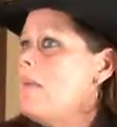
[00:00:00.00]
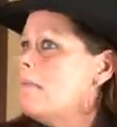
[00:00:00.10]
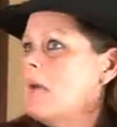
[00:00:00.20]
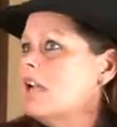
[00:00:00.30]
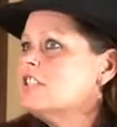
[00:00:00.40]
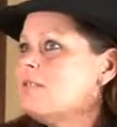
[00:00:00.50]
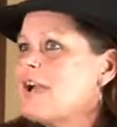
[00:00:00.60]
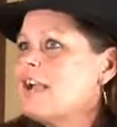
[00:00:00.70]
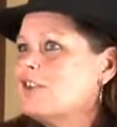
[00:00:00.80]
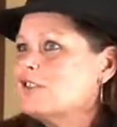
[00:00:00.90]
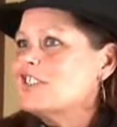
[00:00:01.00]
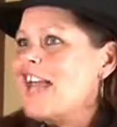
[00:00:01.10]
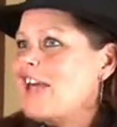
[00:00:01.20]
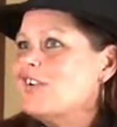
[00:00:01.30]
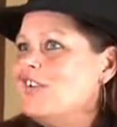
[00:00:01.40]
Molly's back under
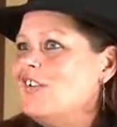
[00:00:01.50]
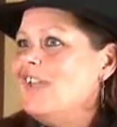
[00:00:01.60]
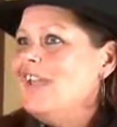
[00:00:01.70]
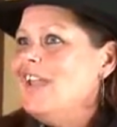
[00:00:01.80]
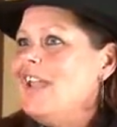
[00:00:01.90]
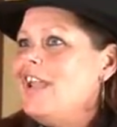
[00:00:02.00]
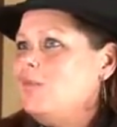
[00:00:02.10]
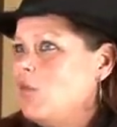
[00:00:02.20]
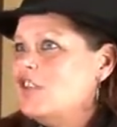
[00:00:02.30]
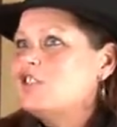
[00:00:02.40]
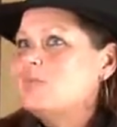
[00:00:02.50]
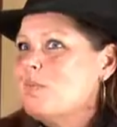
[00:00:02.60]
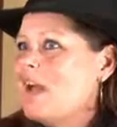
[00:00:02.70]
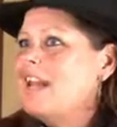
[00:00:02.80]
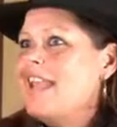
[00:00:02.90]
saddle, and watch
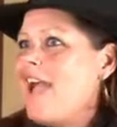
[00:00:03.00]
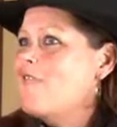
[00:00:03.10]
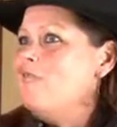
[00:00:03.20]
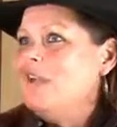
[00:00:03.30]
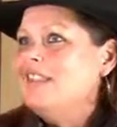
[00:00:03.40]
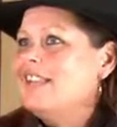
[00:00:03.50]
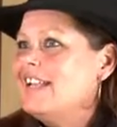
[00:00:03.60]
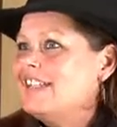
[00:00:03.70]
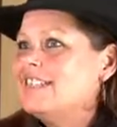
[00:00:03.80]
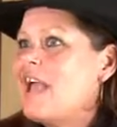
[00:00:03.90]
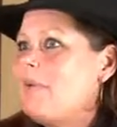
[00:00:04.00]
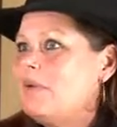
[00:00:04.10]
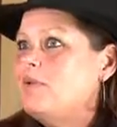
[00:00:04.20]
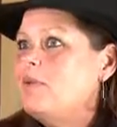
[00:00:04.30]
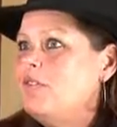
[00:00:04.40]
Molly have big things
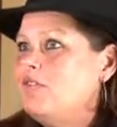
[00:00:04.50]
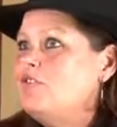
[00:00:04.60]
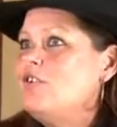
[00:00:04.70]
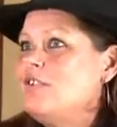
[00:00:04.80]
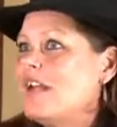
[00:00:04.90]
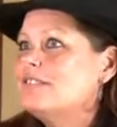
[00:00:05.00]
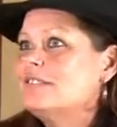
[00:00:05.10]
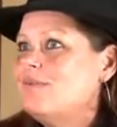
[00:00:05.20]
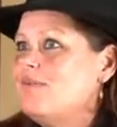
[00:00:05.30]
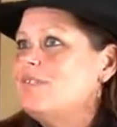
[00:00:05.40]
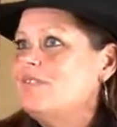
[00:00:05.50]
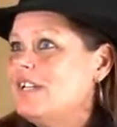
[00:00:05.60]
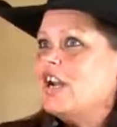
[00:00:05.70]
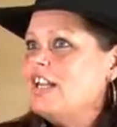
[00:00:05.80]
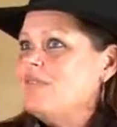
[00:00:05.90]
happen with
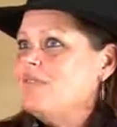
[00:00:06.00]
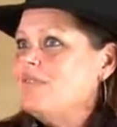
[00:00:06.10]
2015.